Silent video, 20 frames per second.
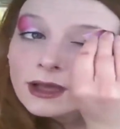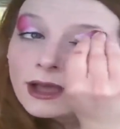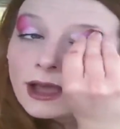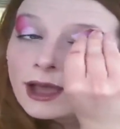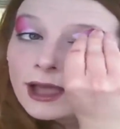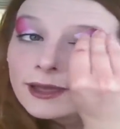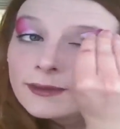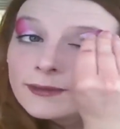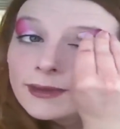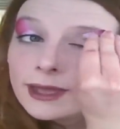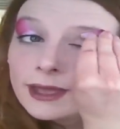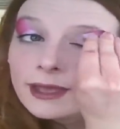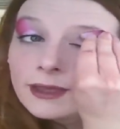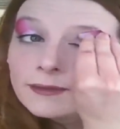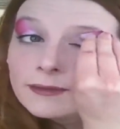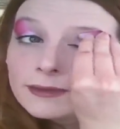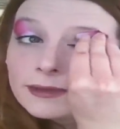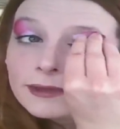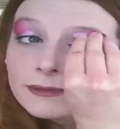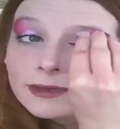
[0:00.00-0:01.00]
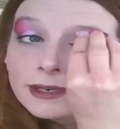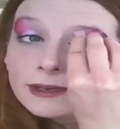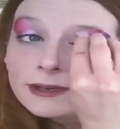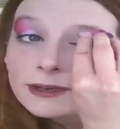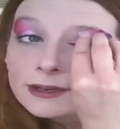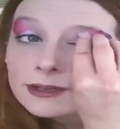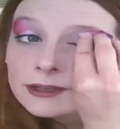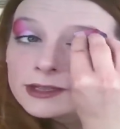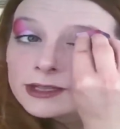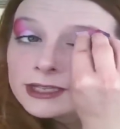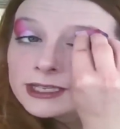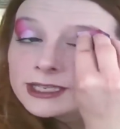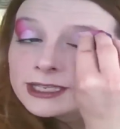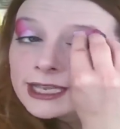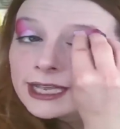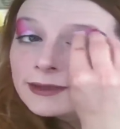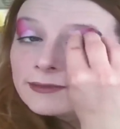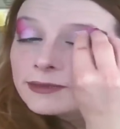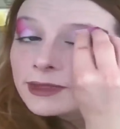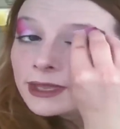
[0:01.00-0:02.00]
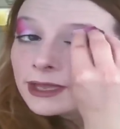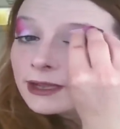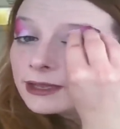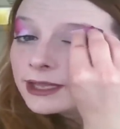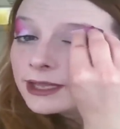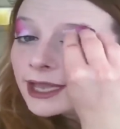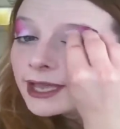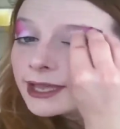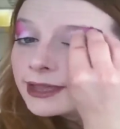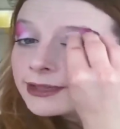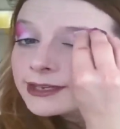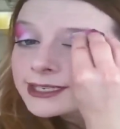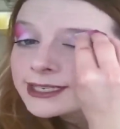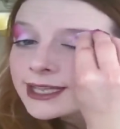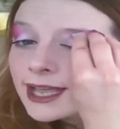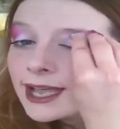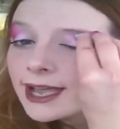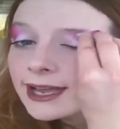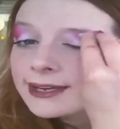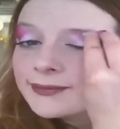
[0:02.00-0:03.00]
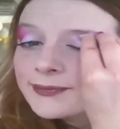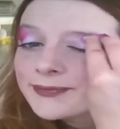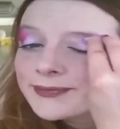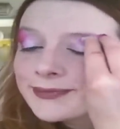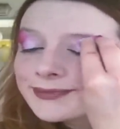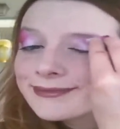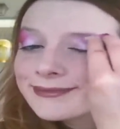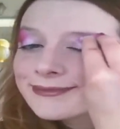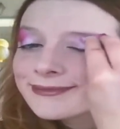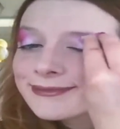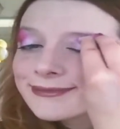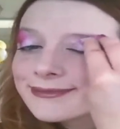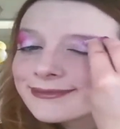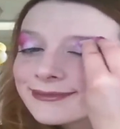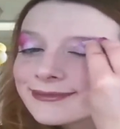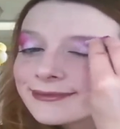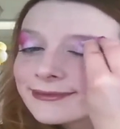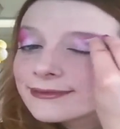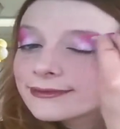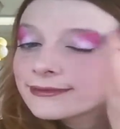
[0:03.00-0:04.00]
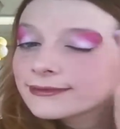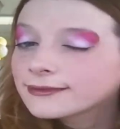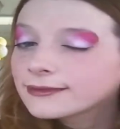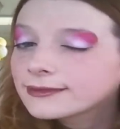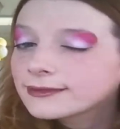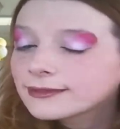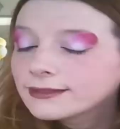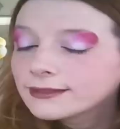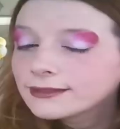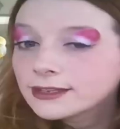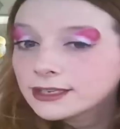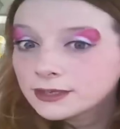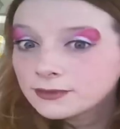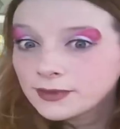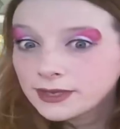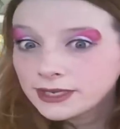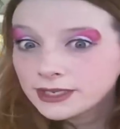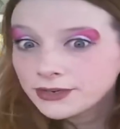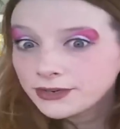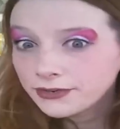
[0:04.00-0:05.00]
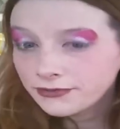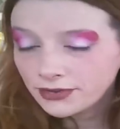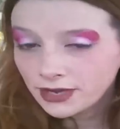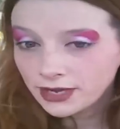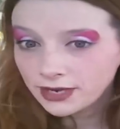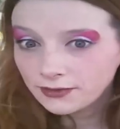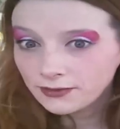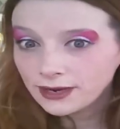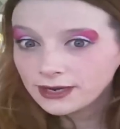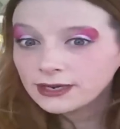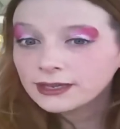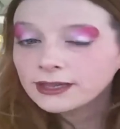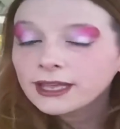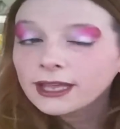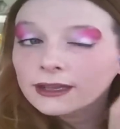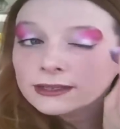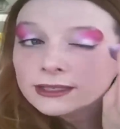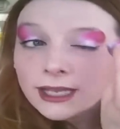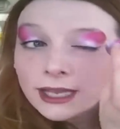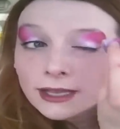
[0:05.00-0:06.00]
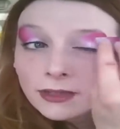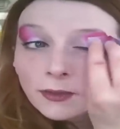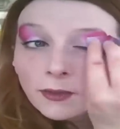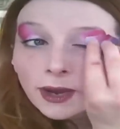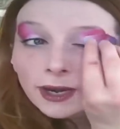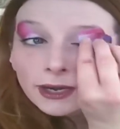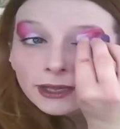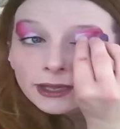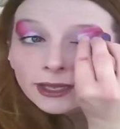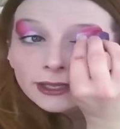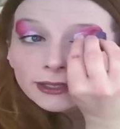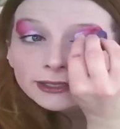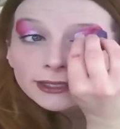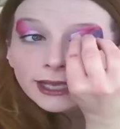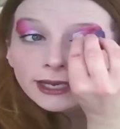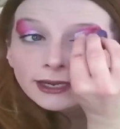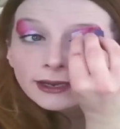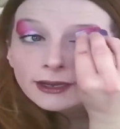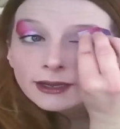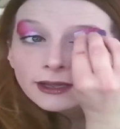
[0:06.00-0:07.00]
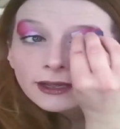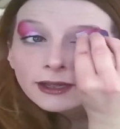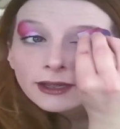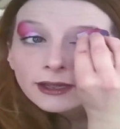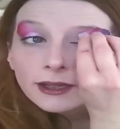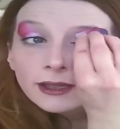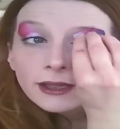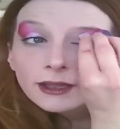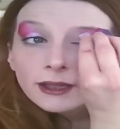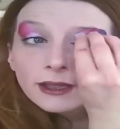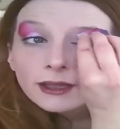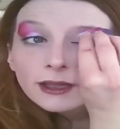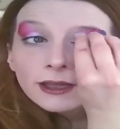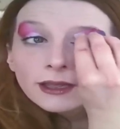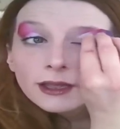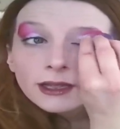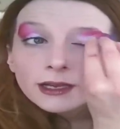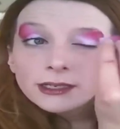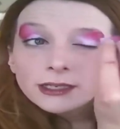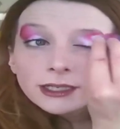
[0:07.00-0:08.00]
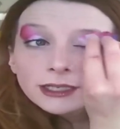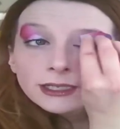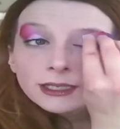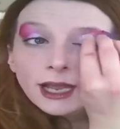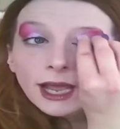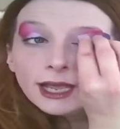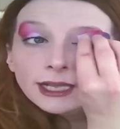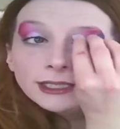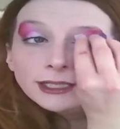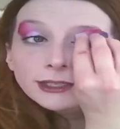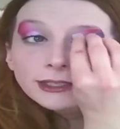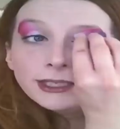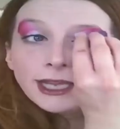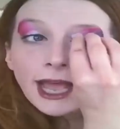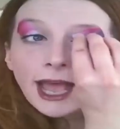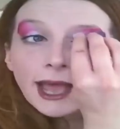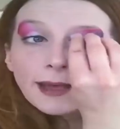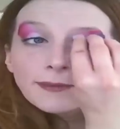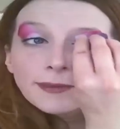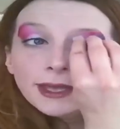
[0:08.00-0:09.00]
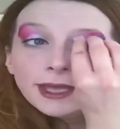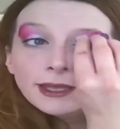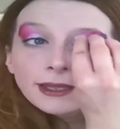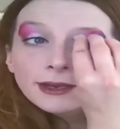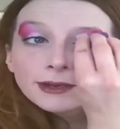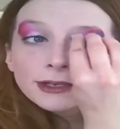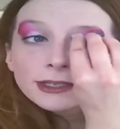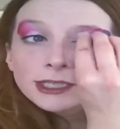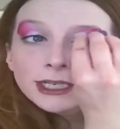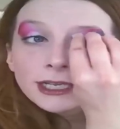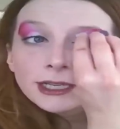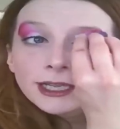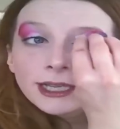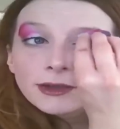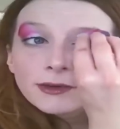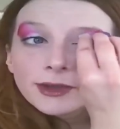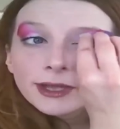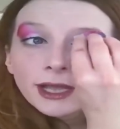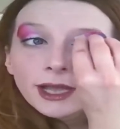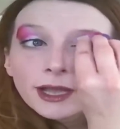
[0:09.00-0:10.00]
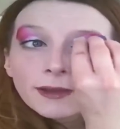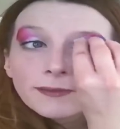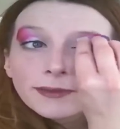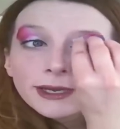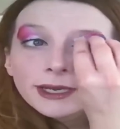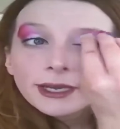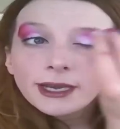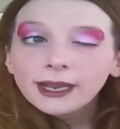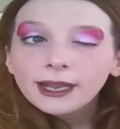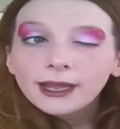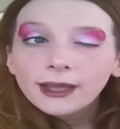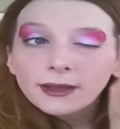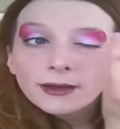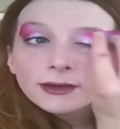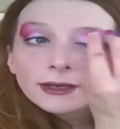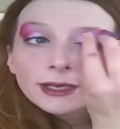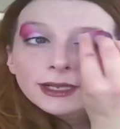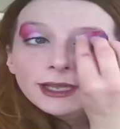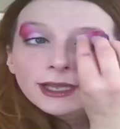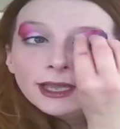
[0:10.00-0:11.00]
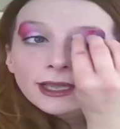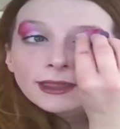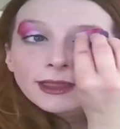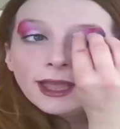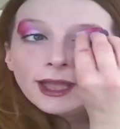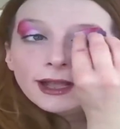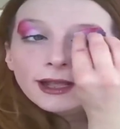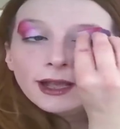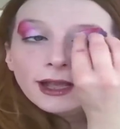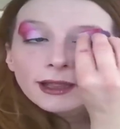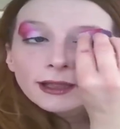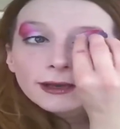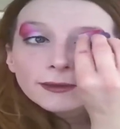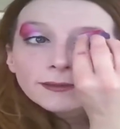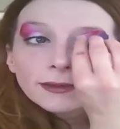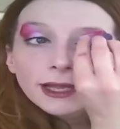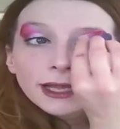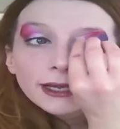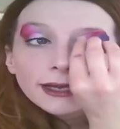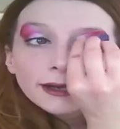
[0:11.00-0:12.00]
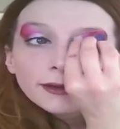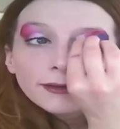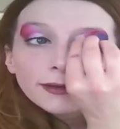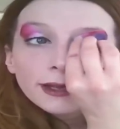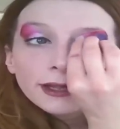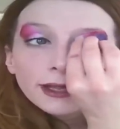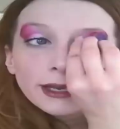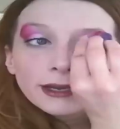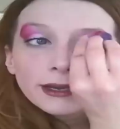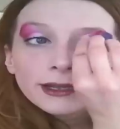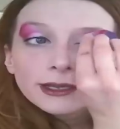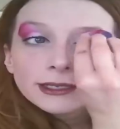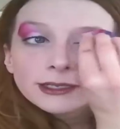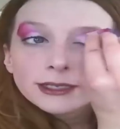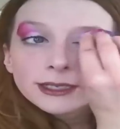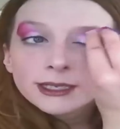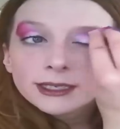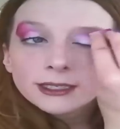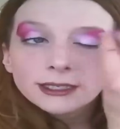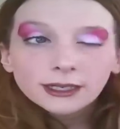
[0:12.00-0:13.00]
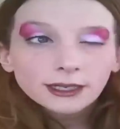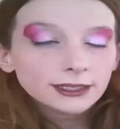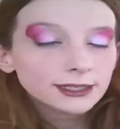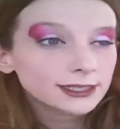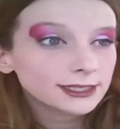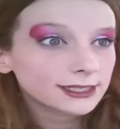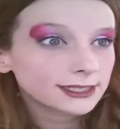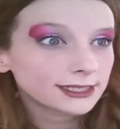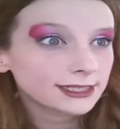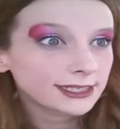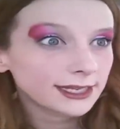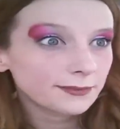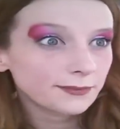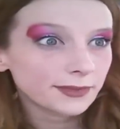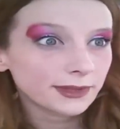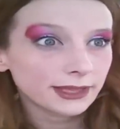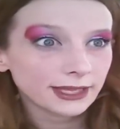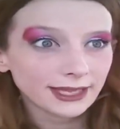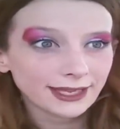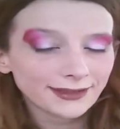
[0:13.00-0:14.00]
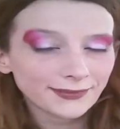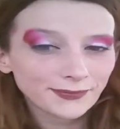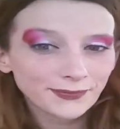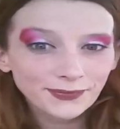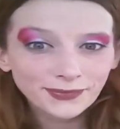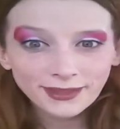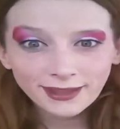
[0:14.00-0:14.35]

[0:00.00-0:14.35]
eye makeup. I'm going to do the same thing on the other side. Just make sure you've got your red on the outside and the white on the inside. And just as you're tapping, you're gently going up and down to get that color blended really nicely. It's called stippling.